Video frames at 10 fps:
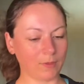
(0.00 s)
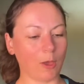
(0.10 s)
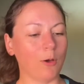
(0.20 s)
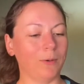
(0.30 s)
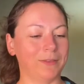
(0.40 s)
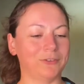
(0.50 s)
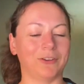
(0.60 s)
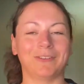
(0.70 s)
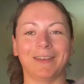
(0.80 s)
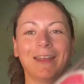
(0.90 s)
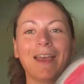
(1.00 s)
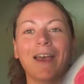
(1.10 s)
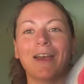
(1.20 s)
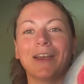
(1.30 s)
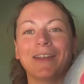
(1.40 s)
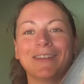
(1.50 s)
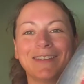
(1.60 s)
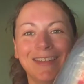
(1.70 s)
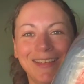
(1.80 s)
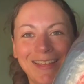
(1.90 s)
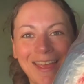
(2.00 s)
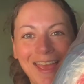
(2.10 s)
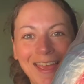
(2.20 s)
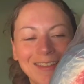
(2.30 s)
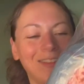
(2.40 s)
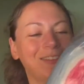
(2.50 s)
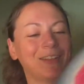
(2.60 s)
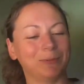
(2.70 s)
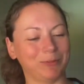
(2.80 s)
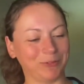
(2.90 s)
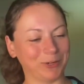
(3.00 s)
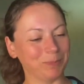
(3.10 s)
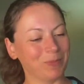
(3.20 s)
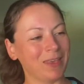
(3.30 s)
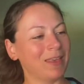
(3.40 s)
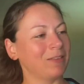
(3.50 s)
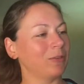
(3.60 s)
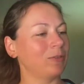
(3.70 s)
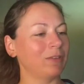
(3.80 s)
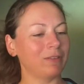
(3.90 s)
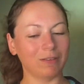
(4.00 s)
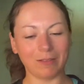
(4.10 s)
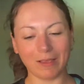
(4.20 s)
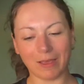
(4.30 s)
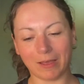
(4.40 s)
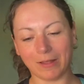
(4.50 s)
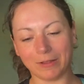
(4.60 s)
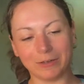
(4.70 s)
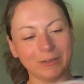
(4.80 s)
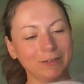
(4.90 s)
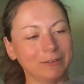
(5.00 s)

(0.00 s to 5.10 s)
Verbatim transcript: oh, interesting. All right. Had this color before. So this is the color,